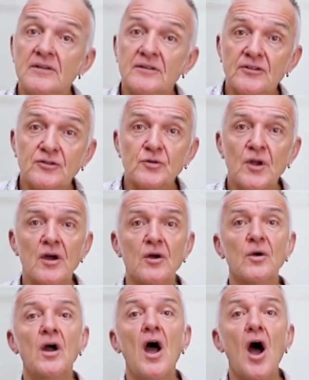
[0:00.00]
Did you
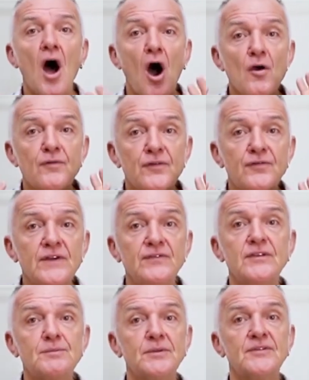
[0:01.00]
know over
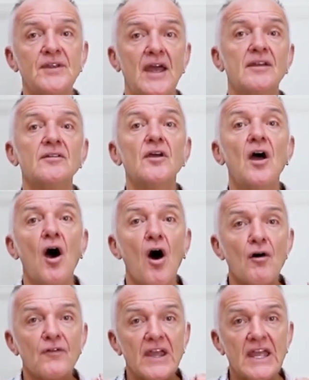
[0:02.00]
50%
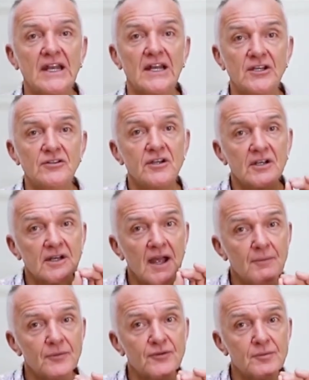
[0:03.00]
of English
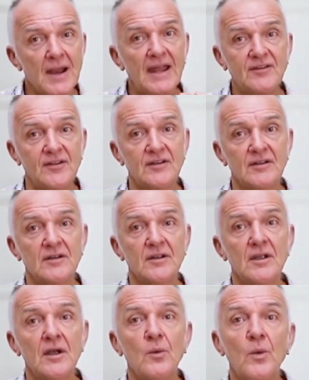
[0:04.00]
comes from Latin,
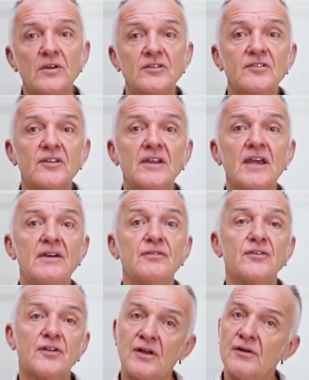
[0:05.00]
which is a
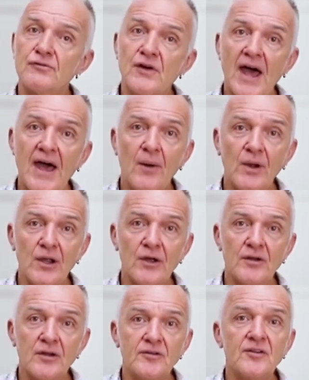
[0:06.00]
gift for our
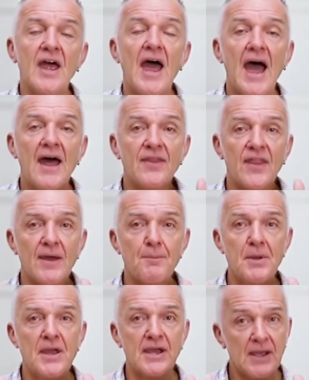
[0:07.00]
learners and their
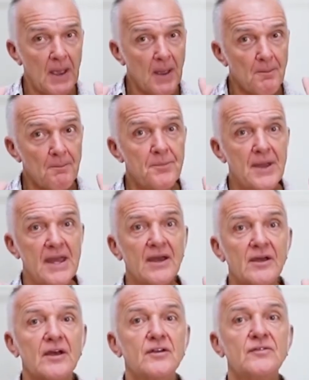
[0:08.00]
big
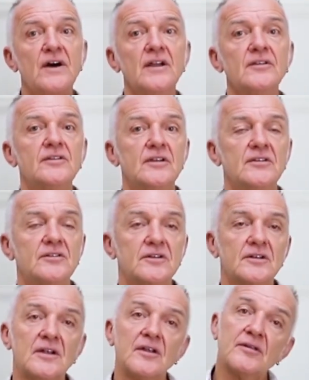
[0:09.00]
advantage.
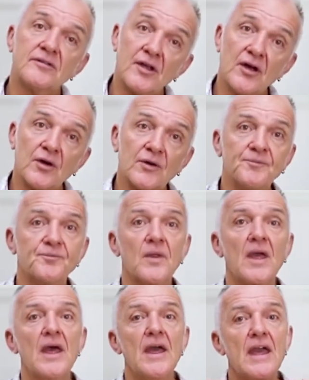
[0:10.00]
So,
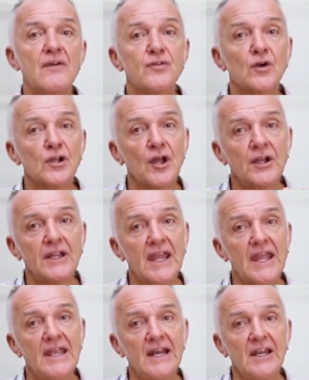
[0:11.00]
if you're learning
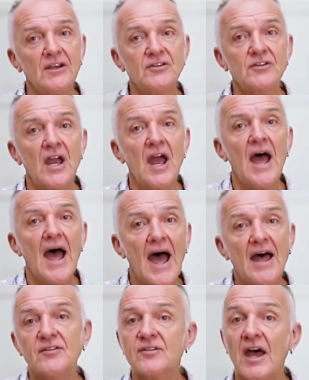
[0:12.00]
English
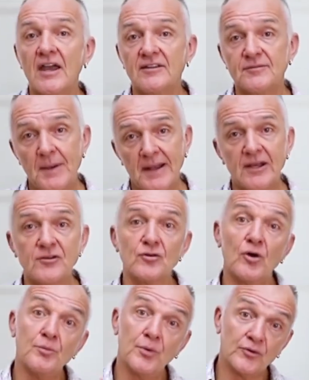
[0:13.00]
as a Spanish
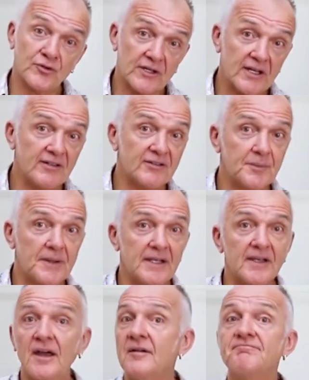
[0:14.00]
or Portuguese
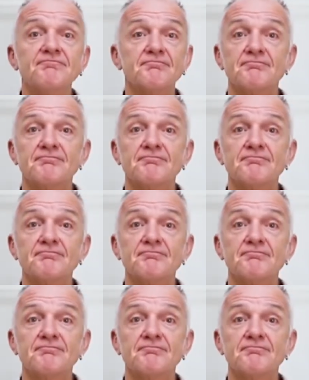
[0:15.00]
speaker,